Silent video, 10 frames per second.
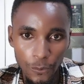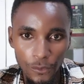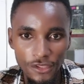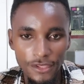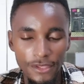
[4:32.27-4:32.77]

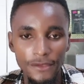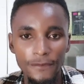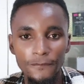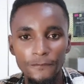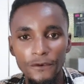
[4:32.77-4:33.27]

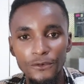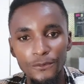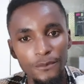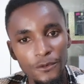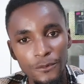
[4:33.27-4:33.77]
which failed
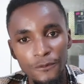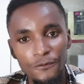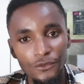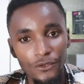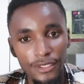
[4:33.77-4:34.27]
to be
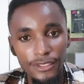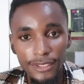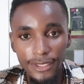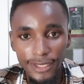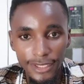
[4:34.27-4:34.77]
removed
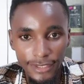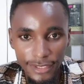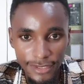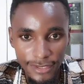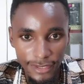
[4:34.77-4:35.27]
during
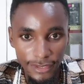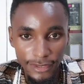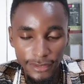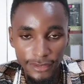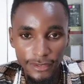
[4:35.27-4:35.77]

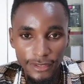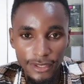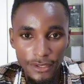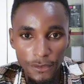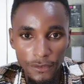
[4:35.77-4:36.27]
cleansing.
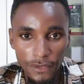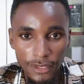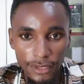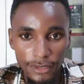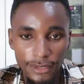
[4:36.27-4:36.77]

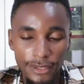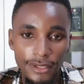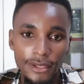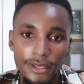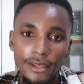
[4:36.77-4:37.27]
Okay,
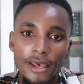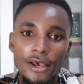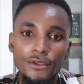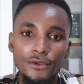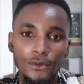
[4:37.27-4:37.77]

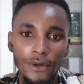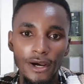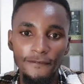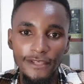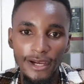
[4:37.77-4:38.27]
so
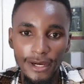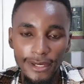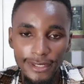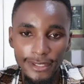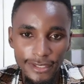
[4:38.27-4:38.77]

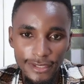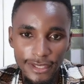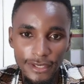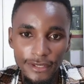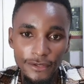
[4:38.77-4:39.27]
after
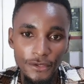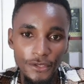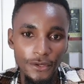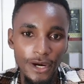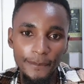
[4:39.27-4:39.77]
cleansing,
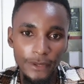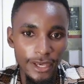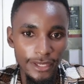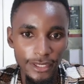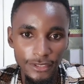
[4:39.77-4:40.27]
you
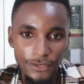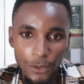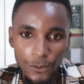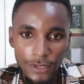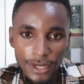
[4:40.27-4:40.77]
apply the
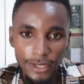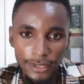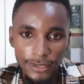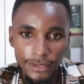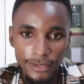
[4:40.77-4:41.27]

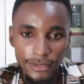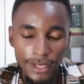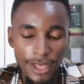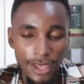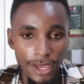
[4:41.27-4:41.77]
toner.
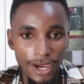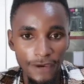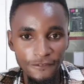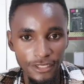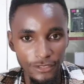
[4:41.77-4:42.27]

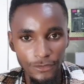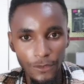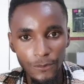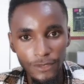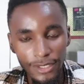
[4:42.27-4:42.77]
After
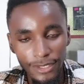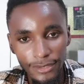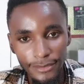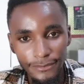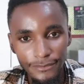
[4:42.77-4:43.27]

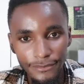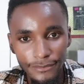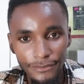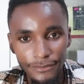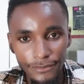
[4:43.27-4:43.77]
toning,
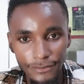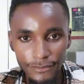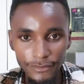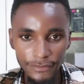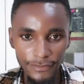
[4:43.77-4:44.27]

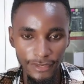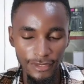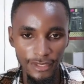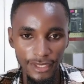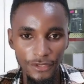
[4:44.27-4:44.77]

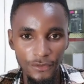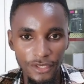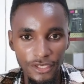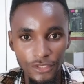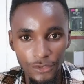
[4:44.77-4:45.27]
then
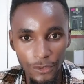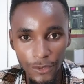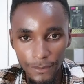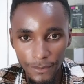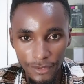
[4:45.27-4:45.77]
you get
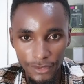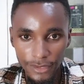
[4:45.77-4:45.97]
your